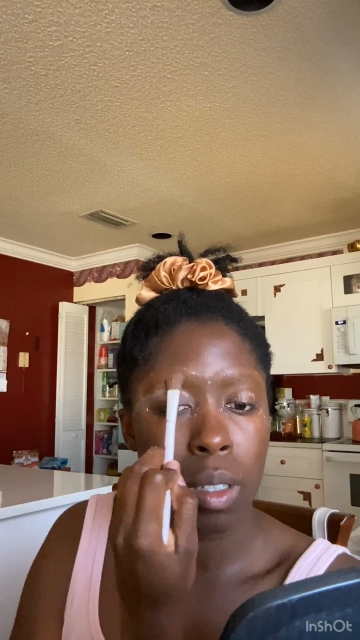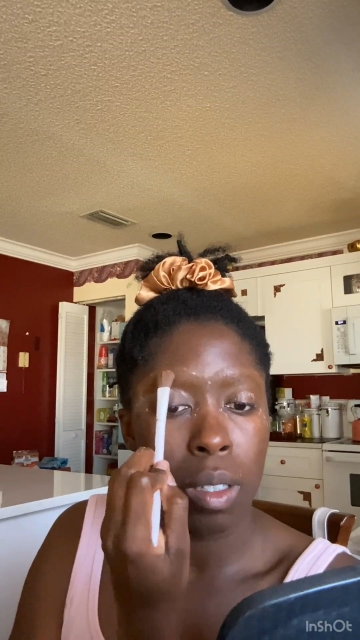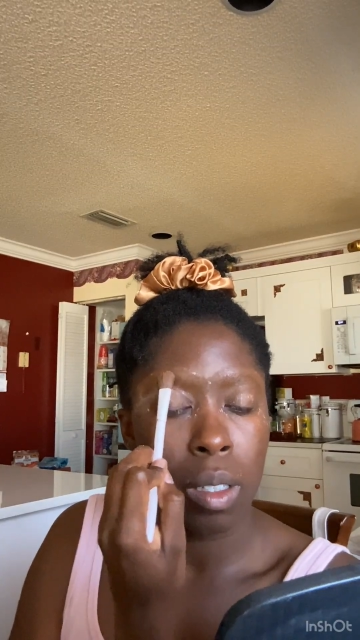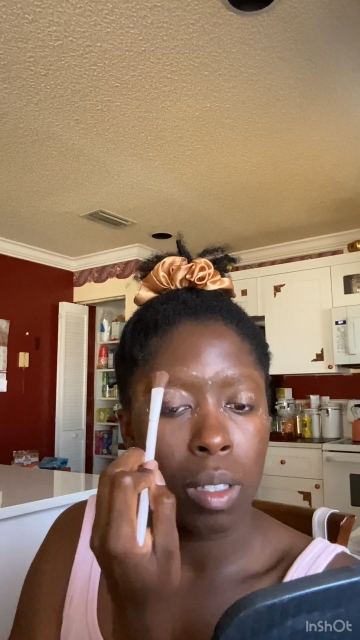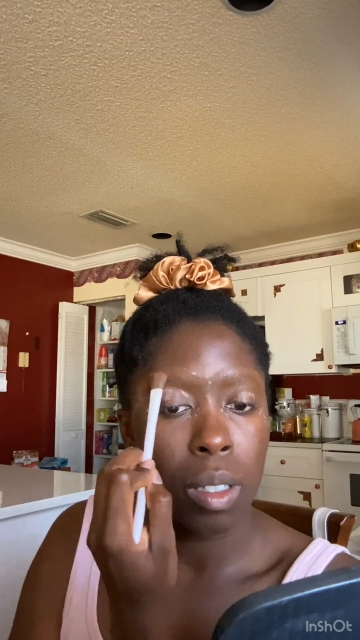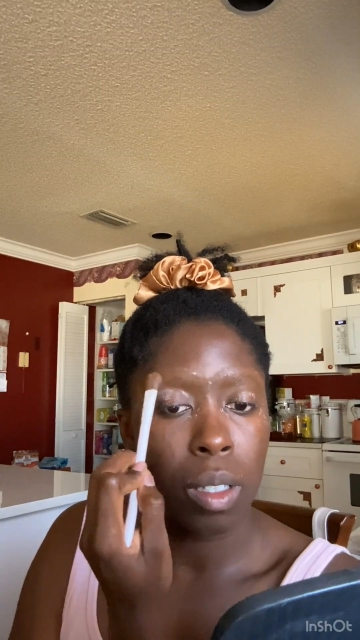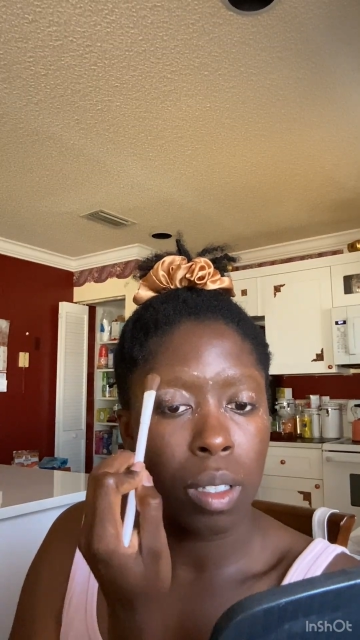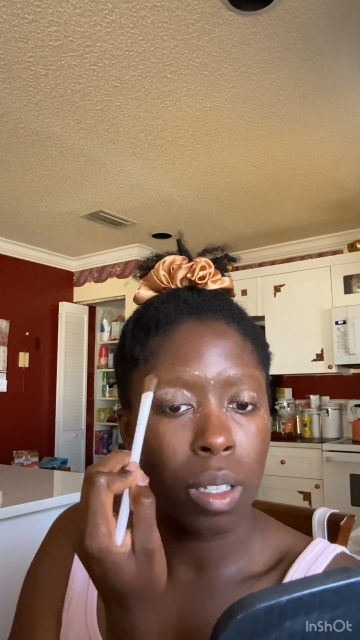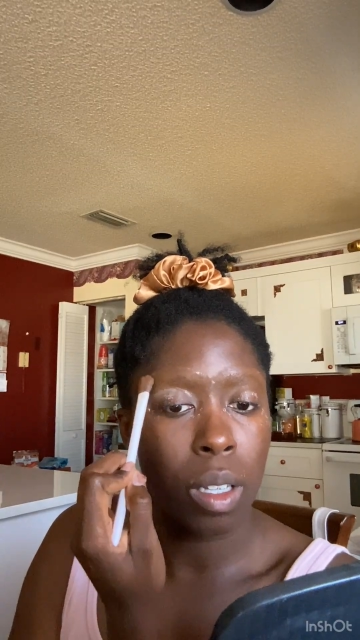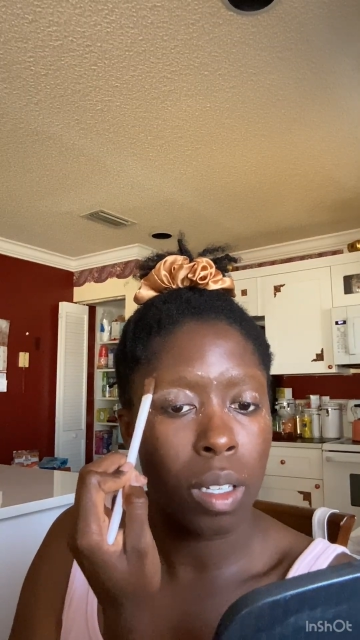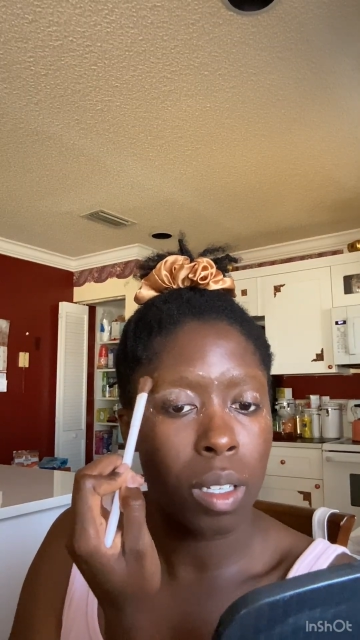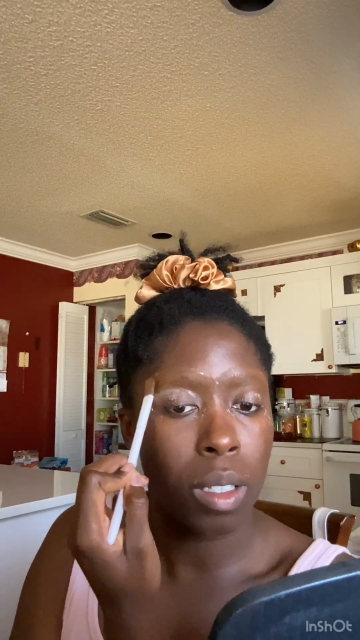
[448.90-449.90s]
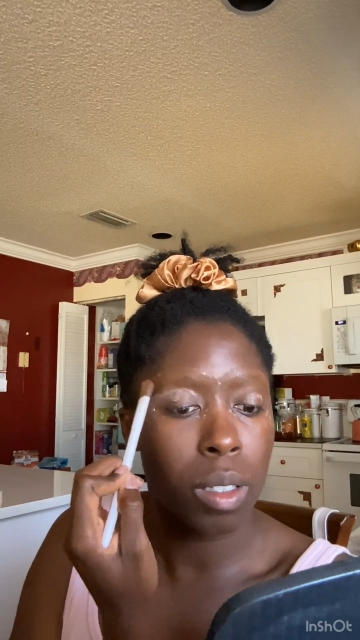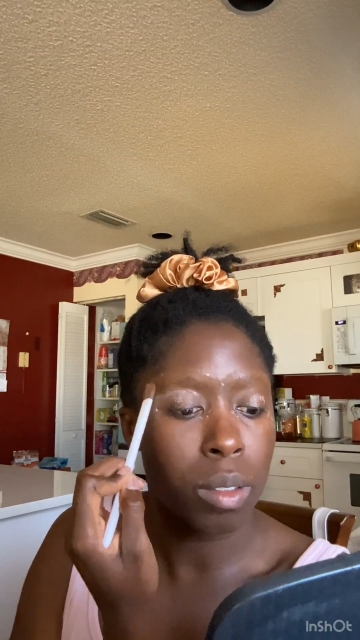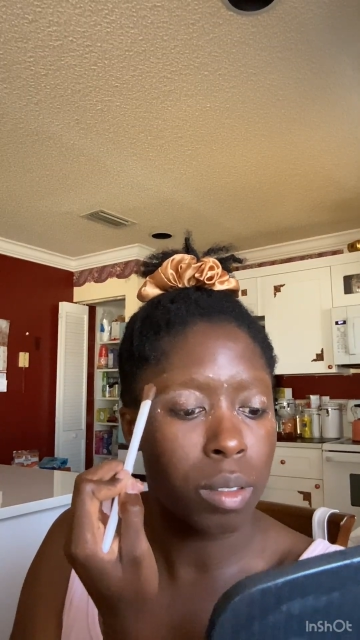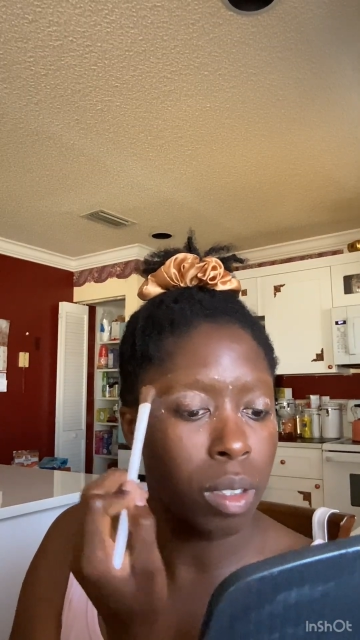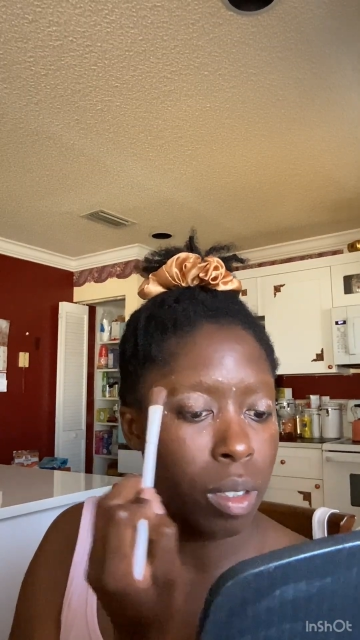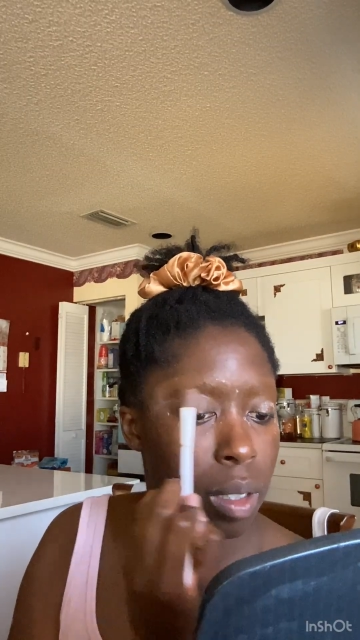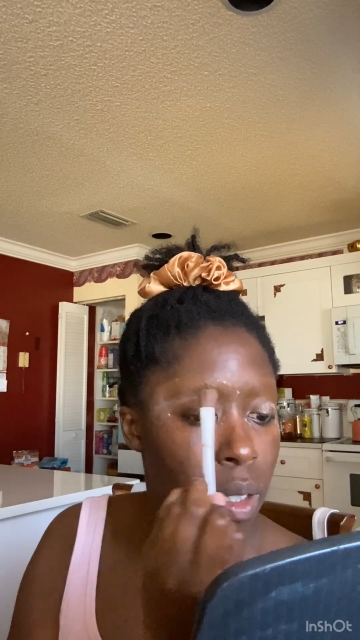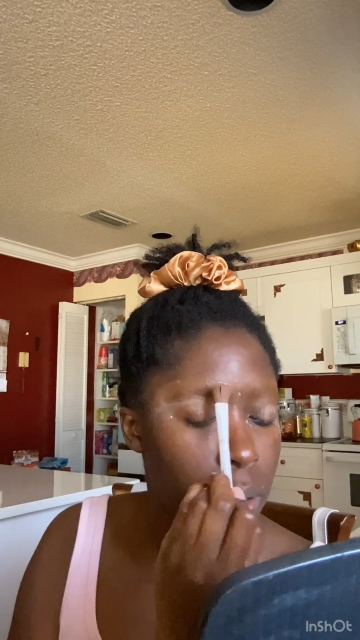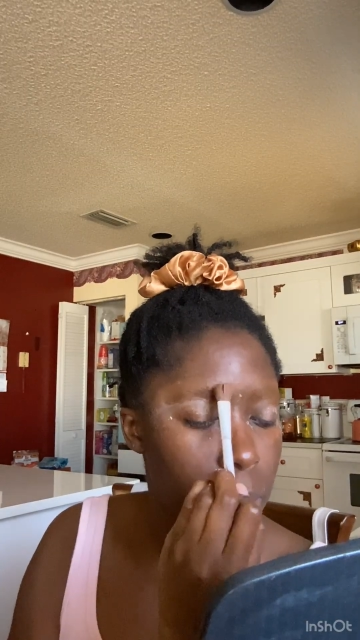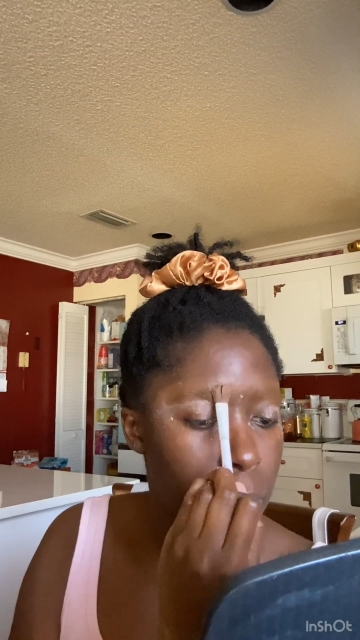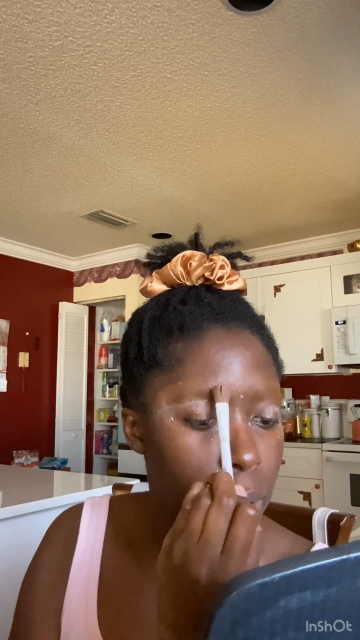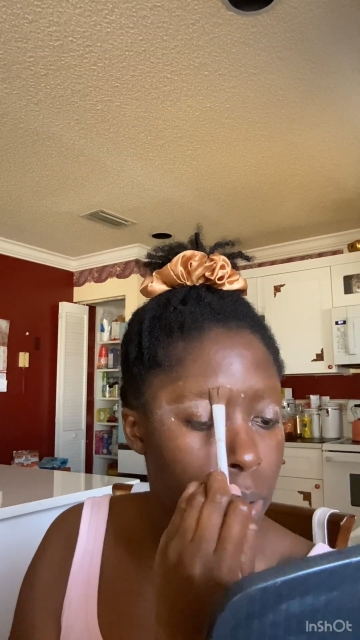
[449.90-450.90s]
as close to your skin tone as
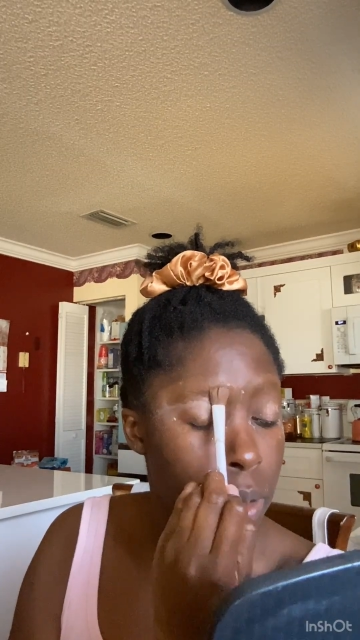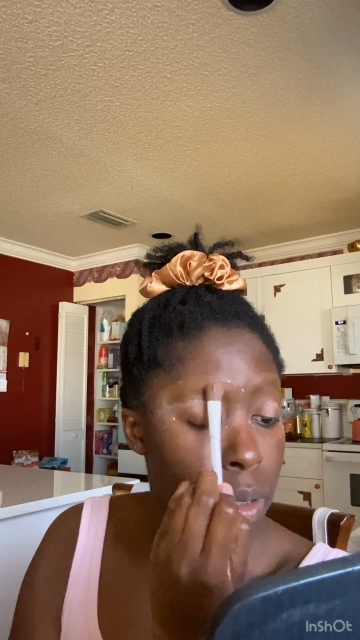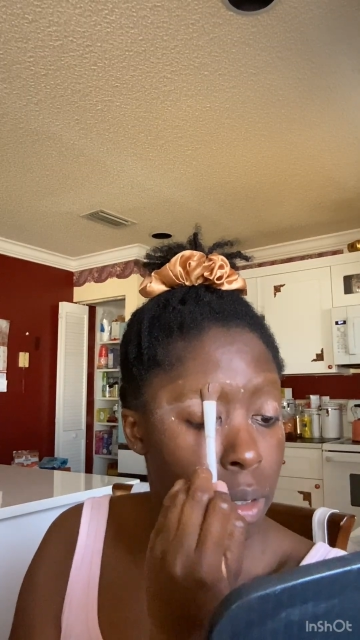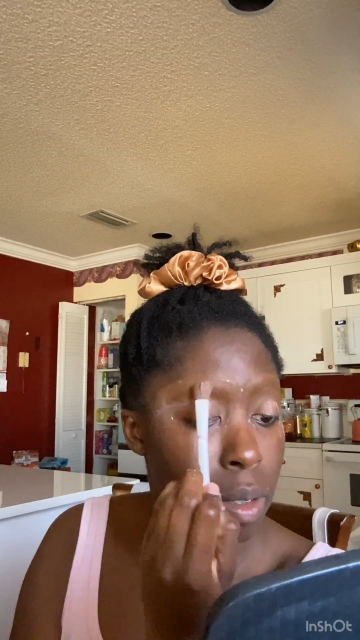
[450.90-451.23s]
possible,